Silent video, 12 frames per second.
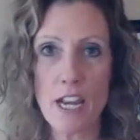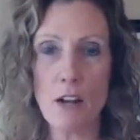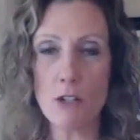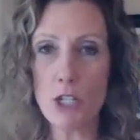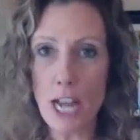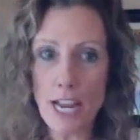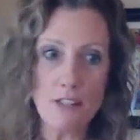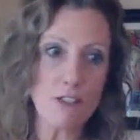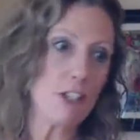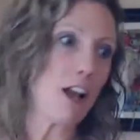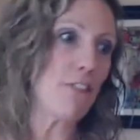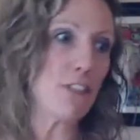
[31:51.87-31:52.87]
Jade
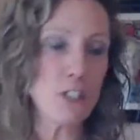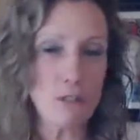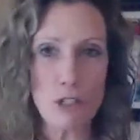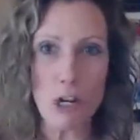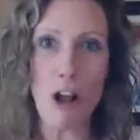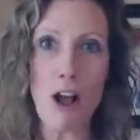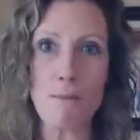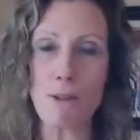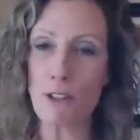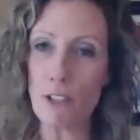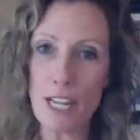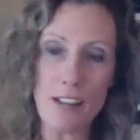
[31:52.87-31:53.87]
just got this new job.
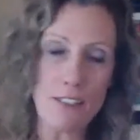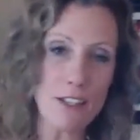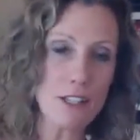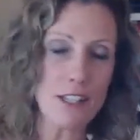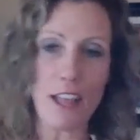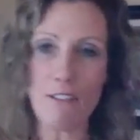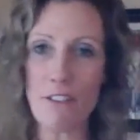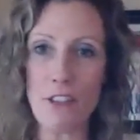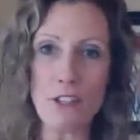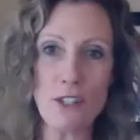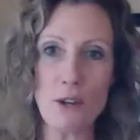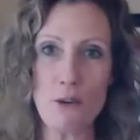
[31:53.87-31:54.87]
You're looking at this life in
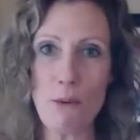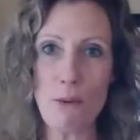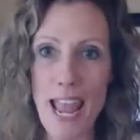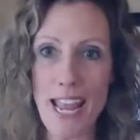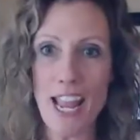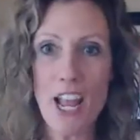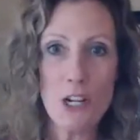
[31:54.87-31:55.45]
this new way.